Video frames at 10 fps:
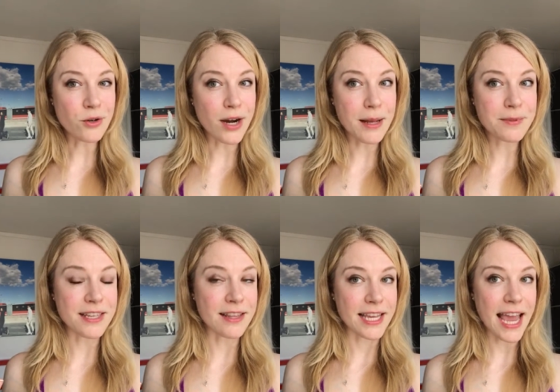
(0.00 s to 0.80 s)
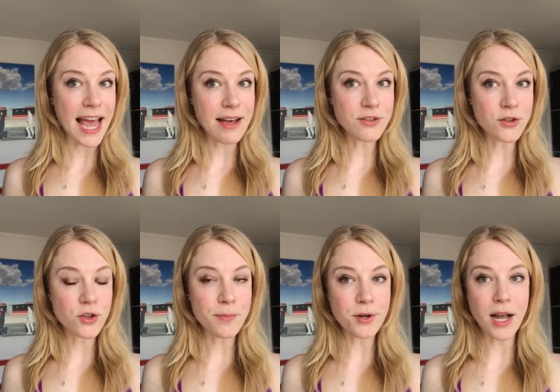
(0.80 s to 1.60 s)
cramps in the calves are
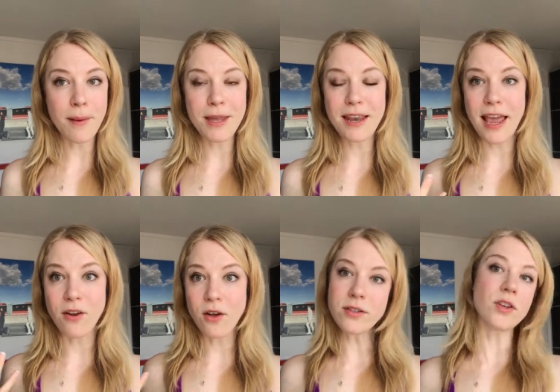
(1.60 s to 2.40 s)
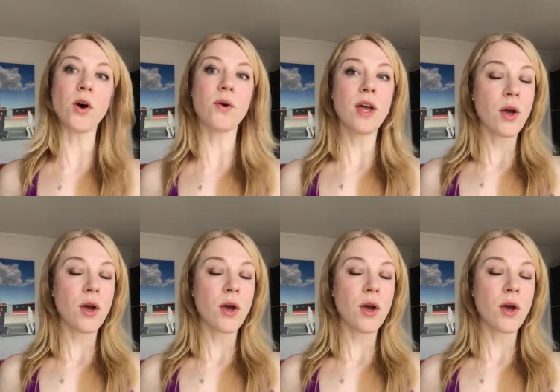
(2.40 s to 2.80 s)
super common. And also